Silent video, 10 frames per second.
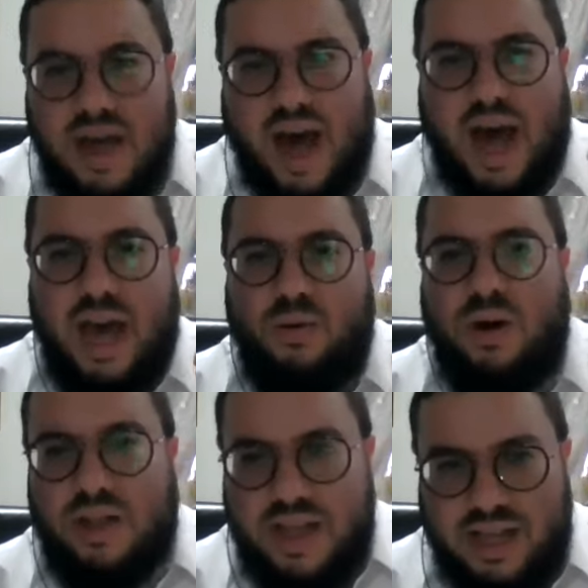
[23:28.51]
I
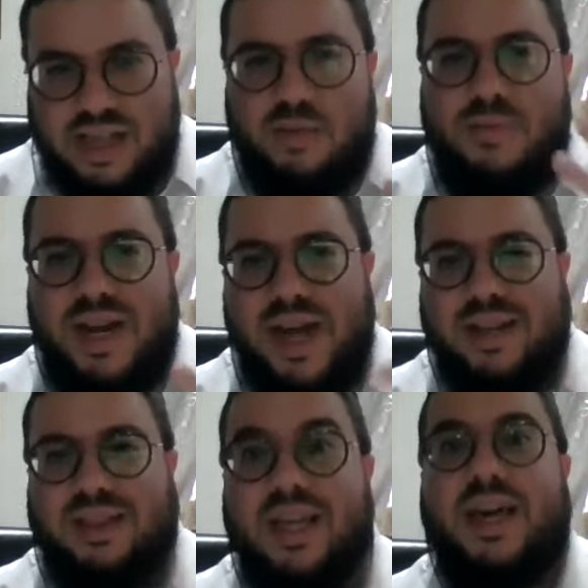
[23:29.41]
will
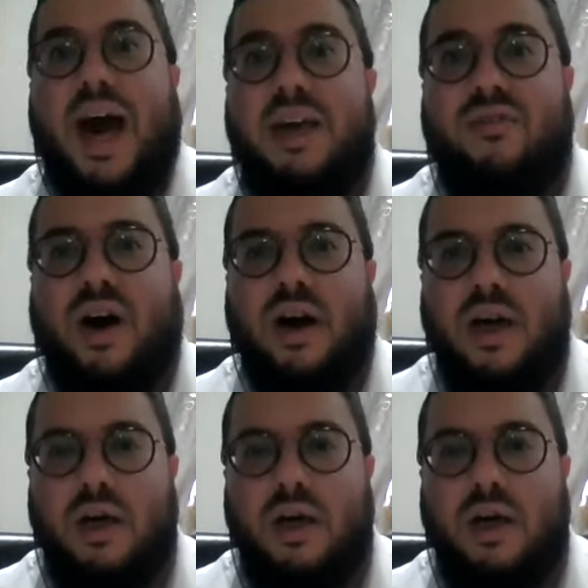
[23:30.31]
eliminate the Gaiva.